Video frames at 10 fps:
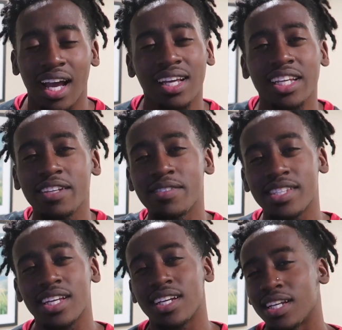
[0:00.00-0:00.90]
I keep
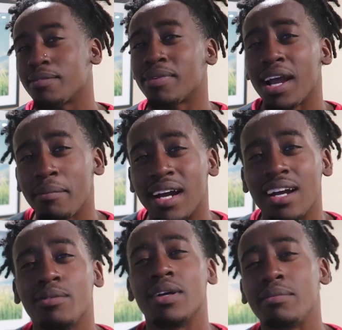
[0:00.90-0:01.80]
saying it, but
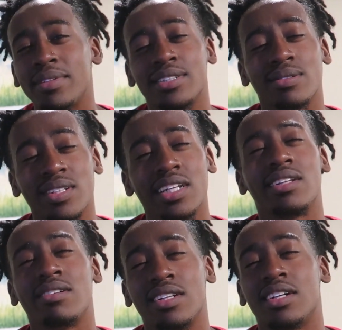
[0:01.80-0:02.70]
I must really
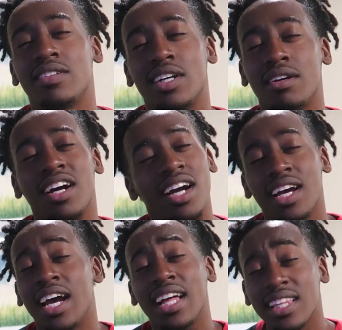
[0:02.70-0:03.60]
do love y'all. I
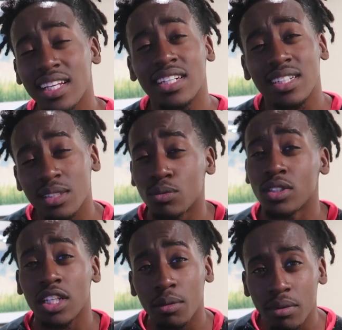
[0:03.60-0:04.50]
think it's because I'm
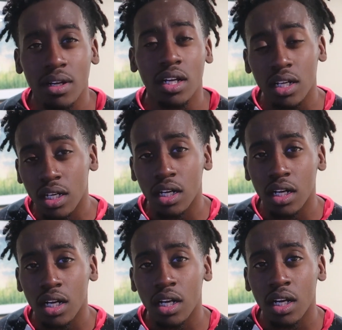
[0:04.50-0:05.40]
sleepy right now.
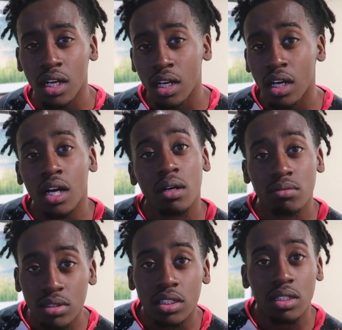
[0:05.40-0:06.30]
I'm
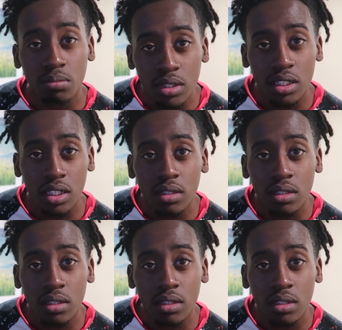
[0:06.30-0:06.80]
sleepy.